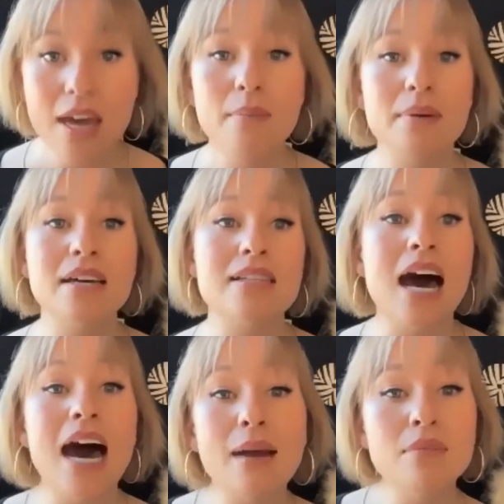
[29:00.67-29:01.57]
because
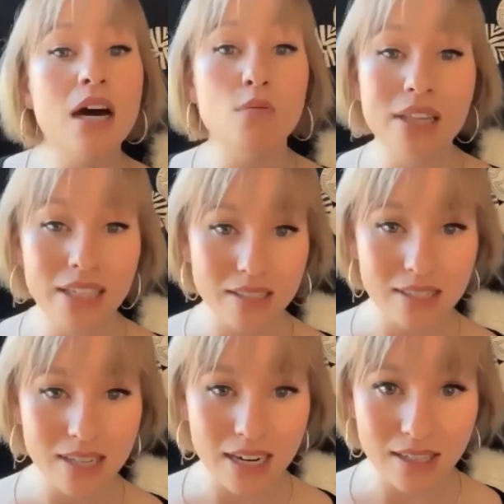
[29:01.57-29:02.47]
I'm not willing to
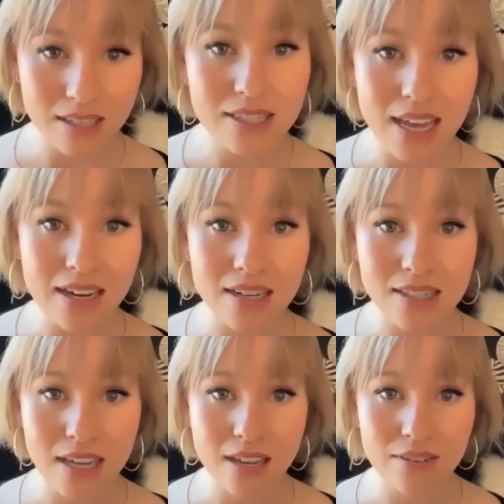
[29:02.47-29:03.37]
stay in a
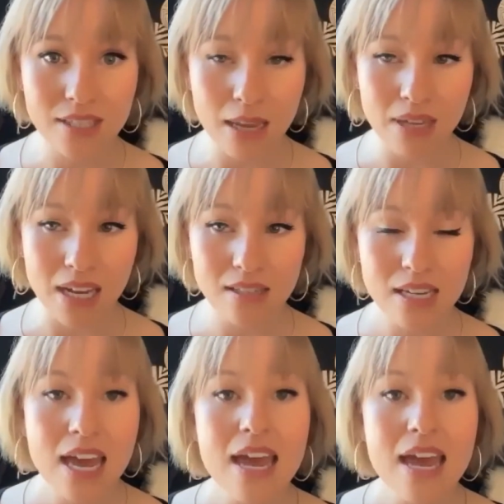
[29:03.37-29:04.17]
state of sameness.